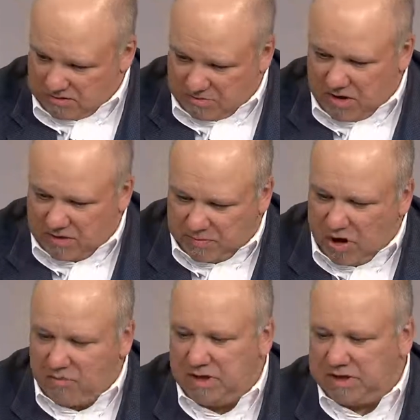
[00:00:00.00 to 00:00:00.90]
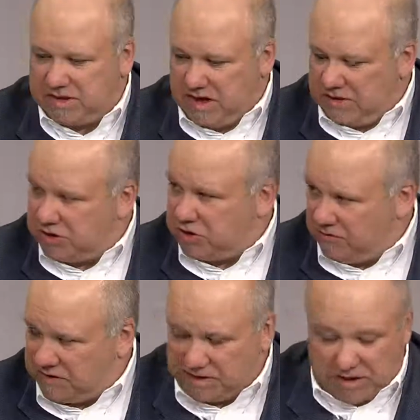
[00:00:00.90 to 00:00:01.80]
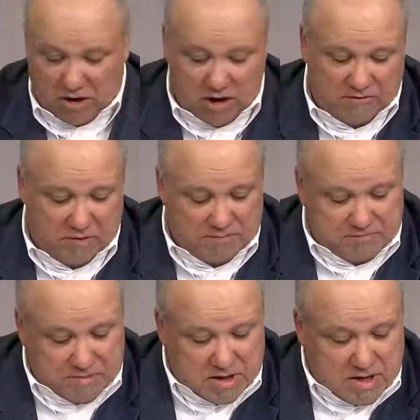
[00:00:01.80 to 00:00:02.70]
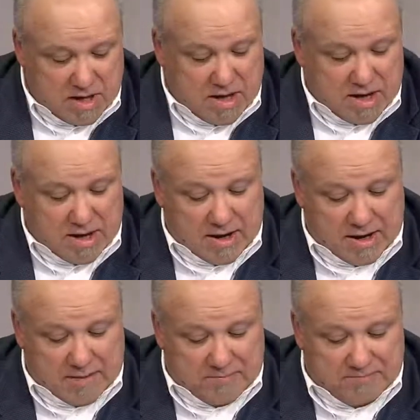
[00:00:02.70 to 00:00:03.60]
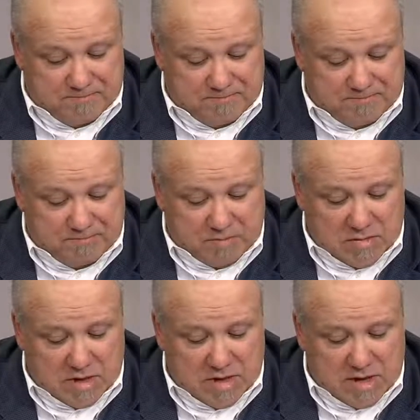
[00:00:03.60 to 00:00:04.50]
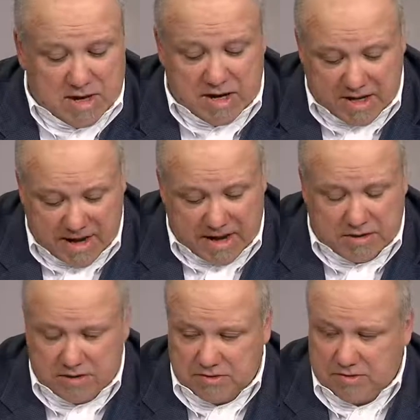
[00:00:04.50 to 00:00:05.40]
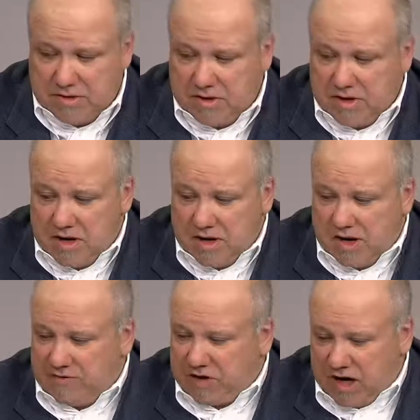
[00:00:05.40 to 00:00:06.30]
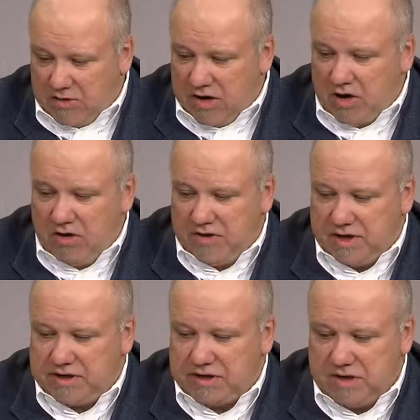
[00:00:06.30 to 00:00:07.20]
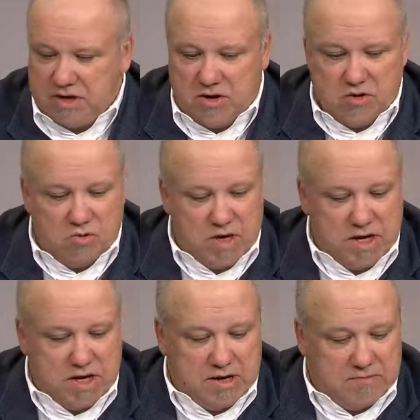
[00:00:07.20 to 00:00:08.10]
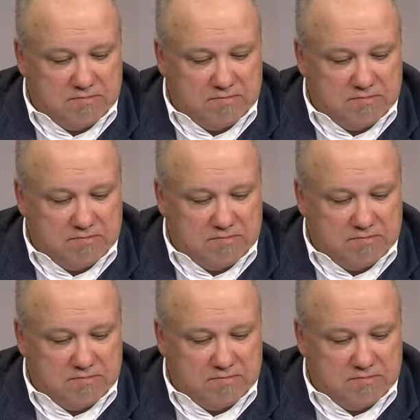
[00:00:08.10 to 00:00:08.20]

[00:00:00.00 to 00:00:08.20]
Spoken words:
their departments and the services they offered. In the end, after hearing all this, I